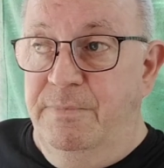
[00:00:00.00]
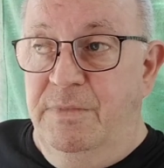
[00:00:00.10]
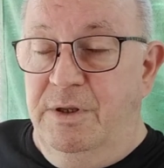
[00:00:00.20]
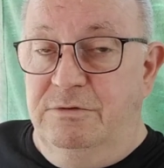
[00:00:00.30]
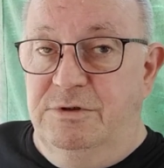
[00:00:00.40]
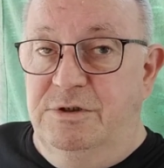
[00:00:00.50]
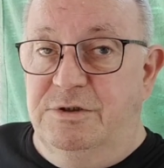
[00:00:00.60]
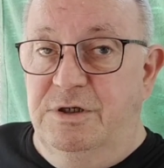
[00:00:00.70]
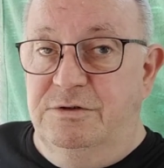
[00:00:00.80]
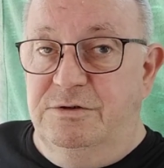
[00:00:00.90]
Because these
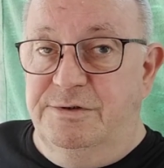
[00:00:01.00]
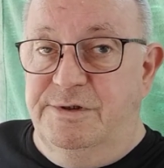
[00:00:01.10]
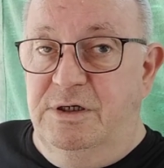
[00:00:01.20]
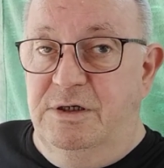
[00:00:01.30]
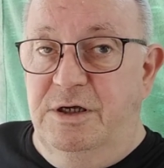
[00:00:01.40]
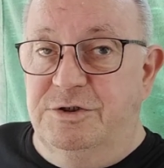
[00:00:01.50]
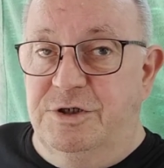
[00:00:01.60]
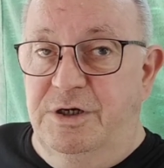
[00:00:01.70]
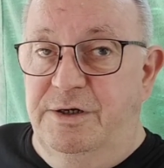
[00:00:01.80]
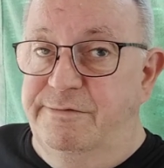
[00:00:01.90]
kids that's getting
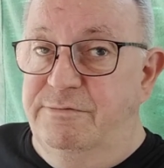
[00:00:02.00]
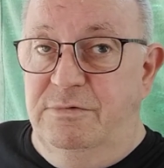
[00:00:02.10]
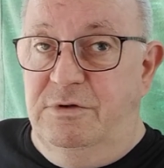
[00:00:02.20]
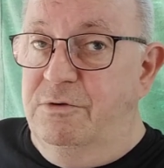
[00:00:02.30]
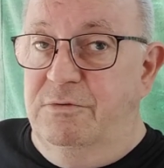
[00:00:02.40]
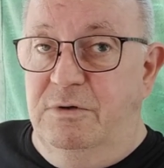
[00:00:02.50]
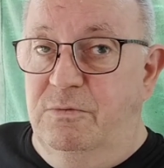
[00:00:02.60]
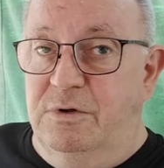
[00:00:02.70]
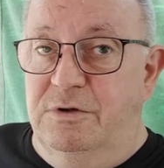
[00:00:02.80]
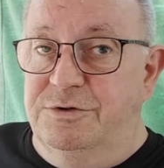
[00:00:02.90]
educated don't want to
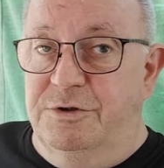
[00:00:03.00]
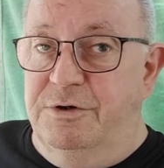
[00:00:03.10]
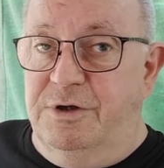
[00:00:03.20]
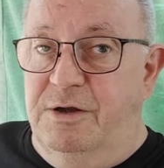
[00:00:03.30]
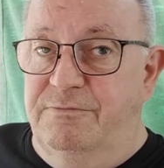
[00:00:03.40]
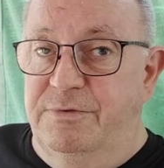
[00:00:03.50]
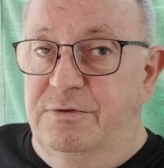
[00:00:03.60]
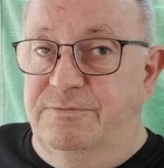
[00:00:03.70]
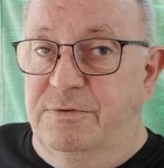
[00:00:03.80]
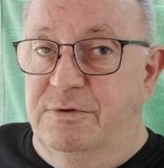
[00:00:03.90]
work a sugarcane
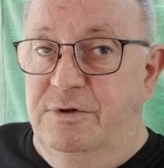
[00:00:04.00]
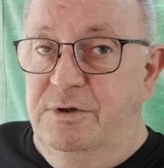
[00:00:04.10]
field for